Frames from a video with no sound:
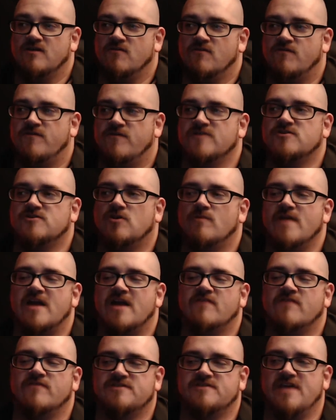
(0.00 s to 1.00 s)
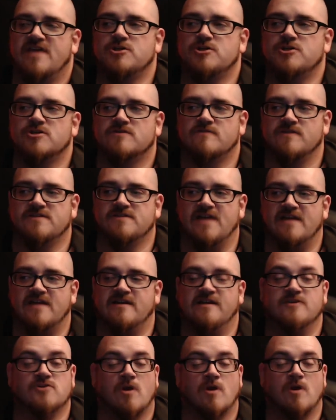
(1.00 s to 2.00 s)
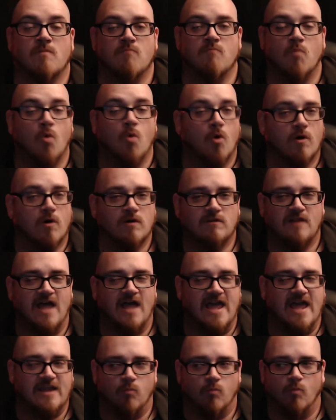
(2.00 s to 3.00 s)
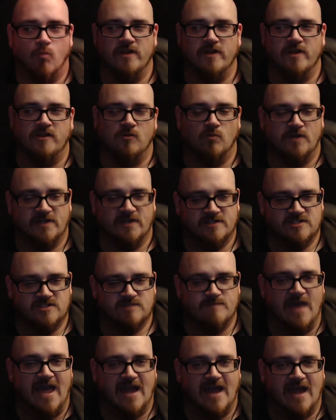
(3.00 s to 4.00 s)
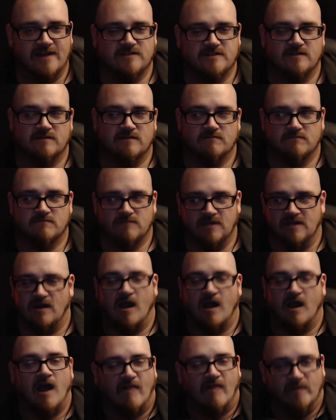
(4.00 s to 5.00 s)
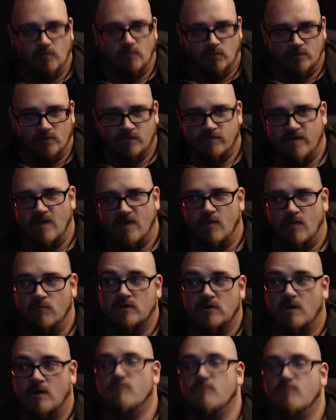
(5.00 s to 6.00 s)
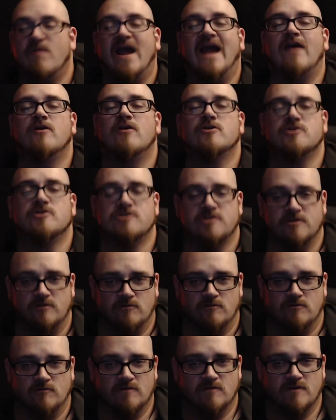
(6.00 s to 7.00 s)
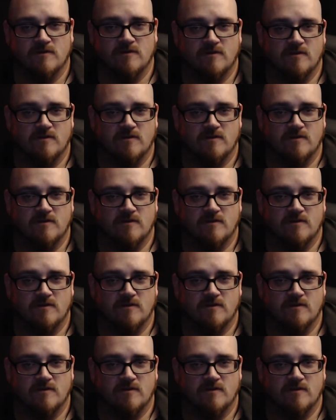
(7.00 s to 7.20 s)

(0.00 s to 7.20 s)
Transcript: physical manifestations for these entities are more like what you would expect in a Hollywood film compared to